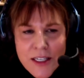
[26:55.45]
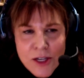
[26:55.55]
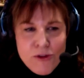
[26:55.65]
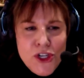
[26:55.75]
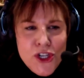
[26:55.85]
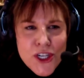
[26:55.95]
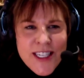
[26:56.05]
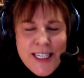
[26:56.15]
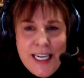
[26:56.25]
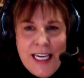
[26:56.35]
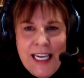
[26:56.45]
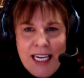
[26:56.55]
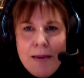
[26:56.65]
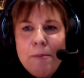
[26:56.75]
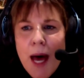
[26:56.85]
So just to
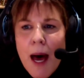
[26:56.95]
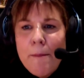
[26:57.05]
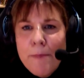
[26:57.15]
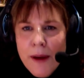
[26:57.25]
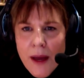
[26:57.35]
keep up